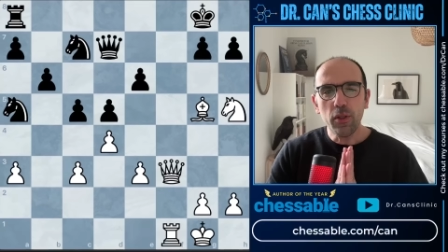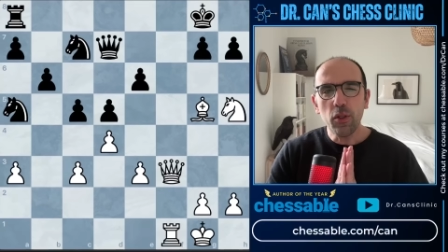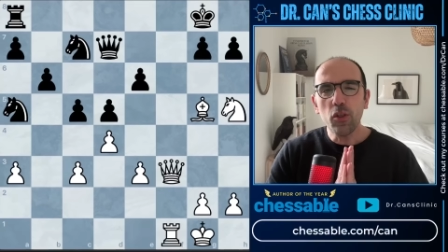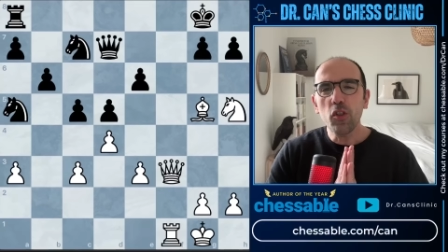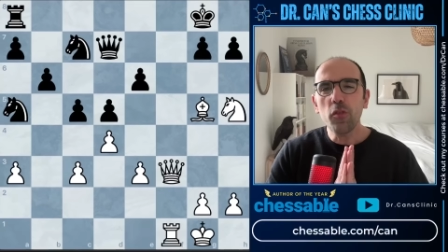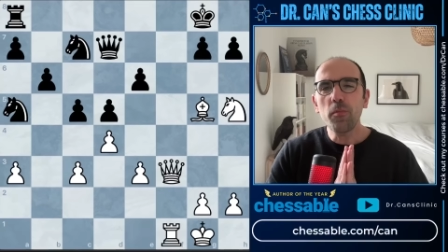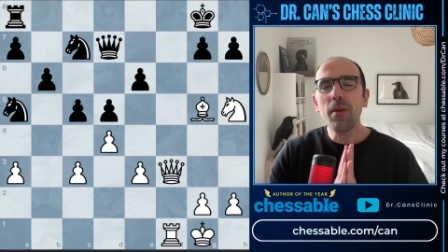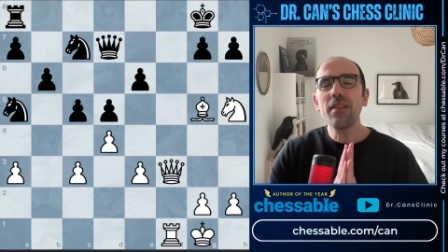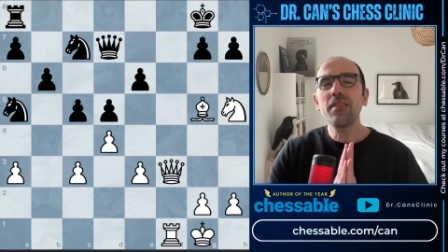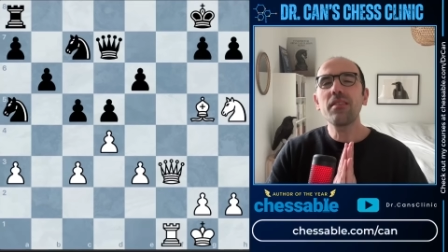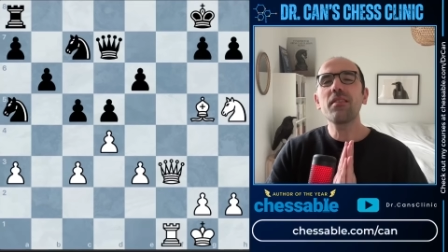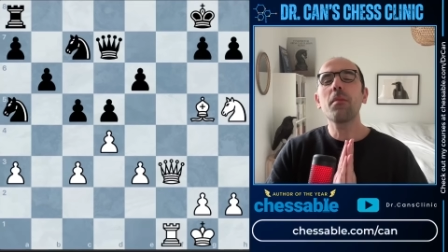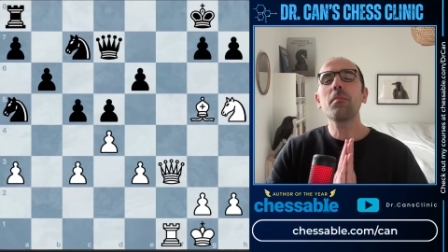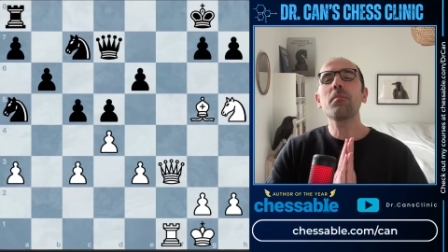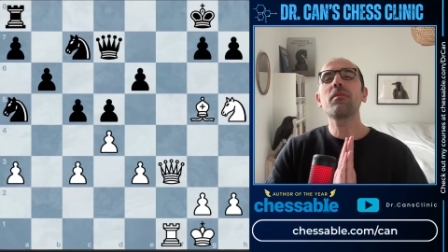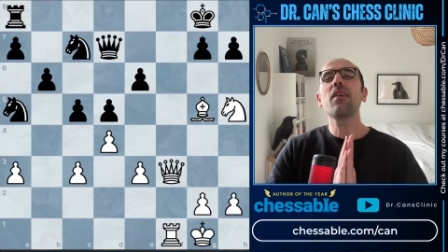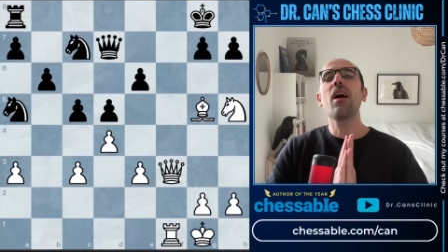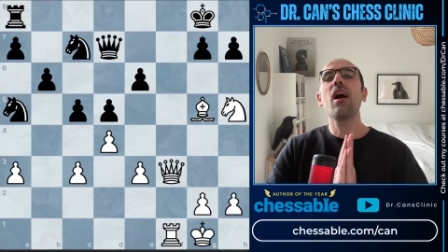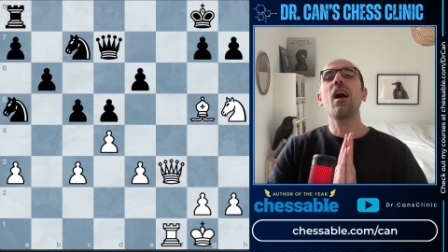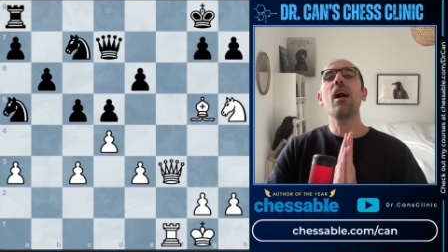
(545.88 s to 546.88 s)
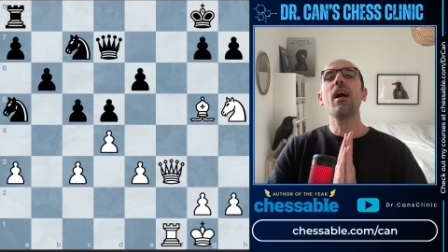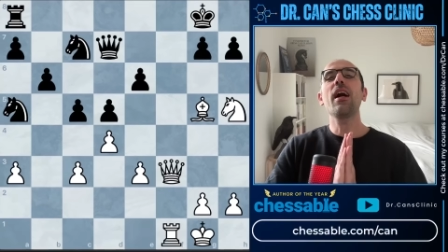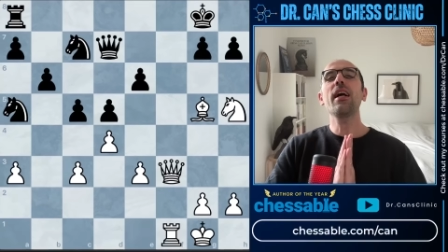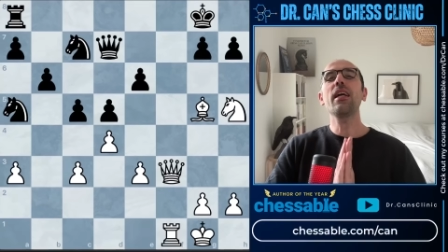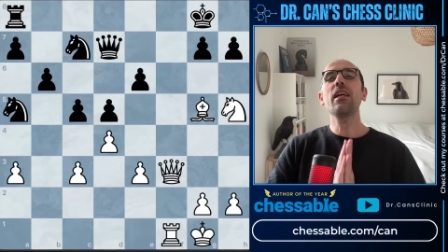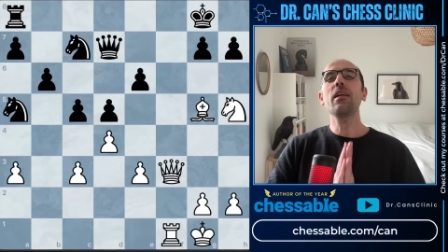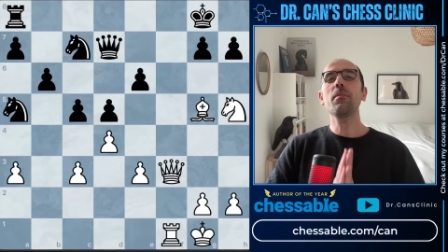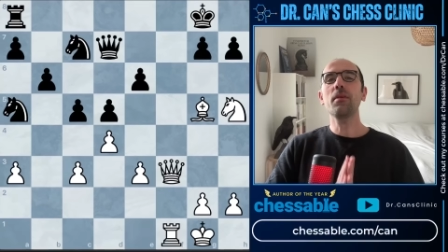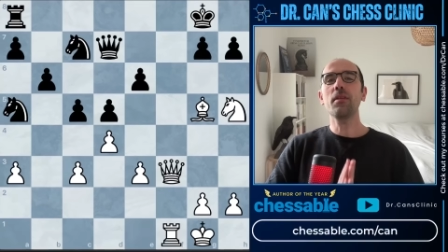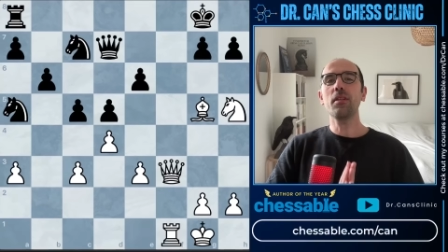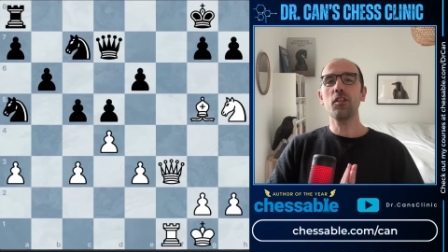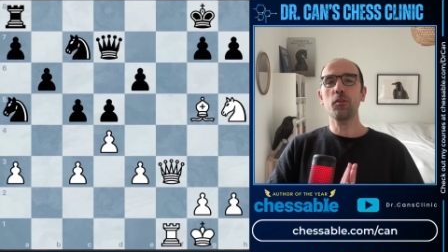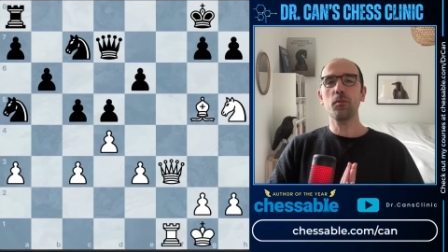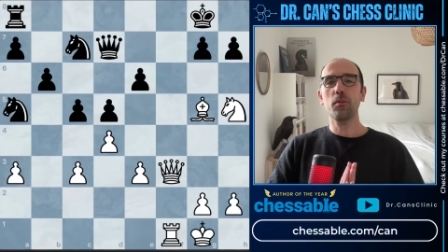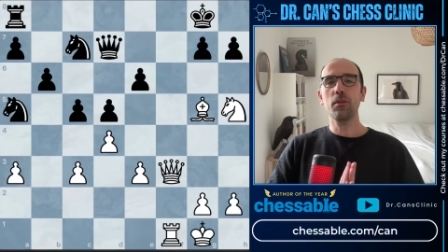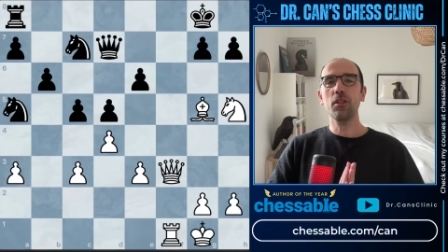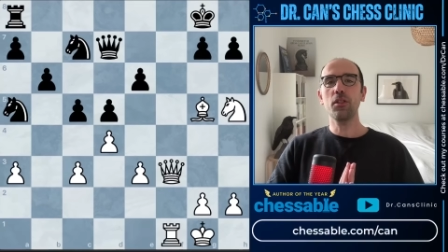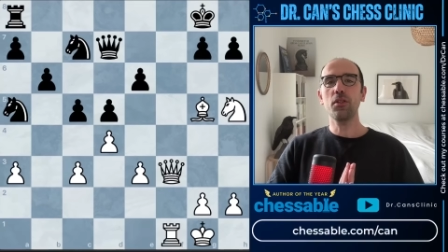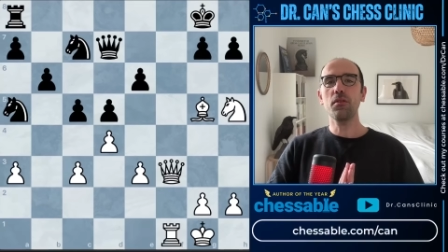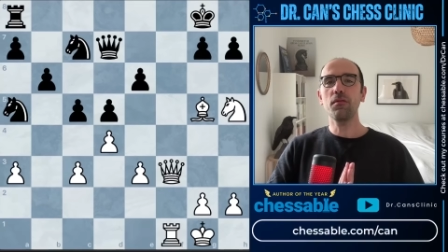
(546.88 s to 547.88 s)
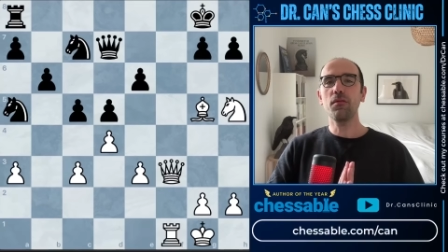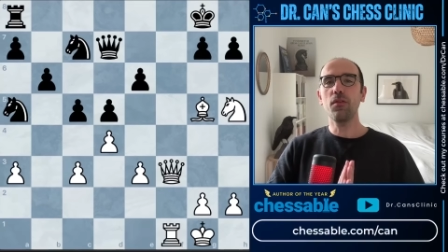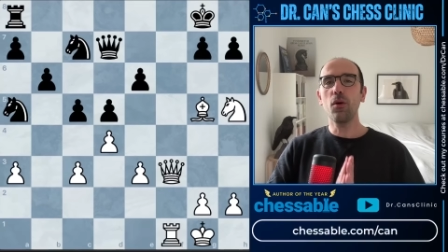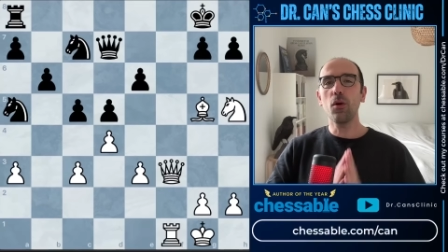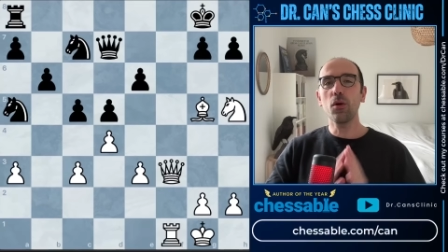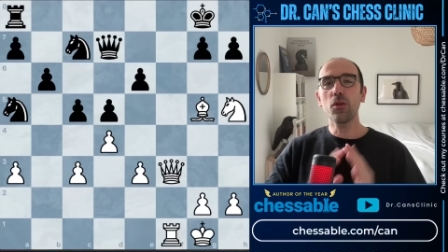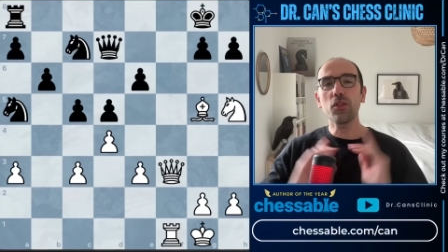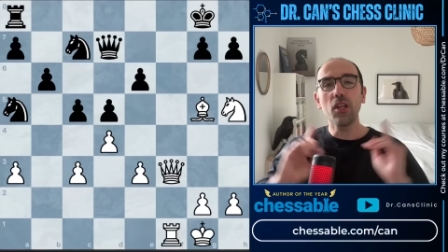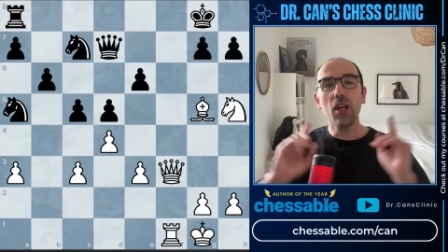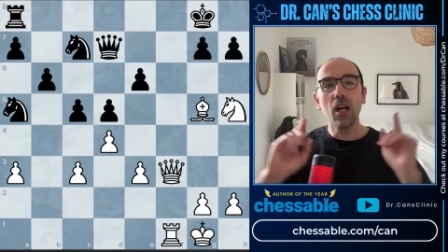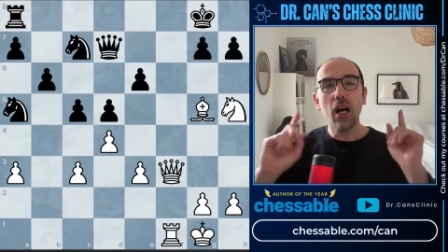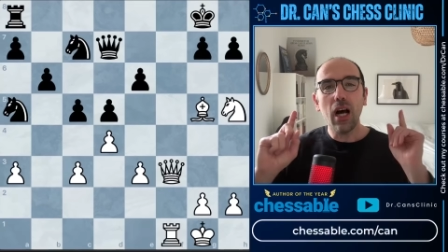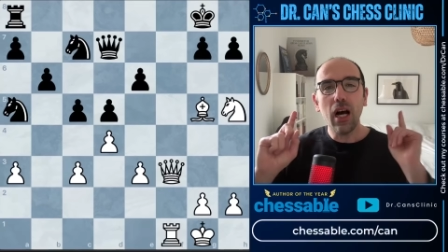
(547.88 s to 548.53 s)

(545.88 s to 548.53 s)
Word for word: you spend some time in this position, folks,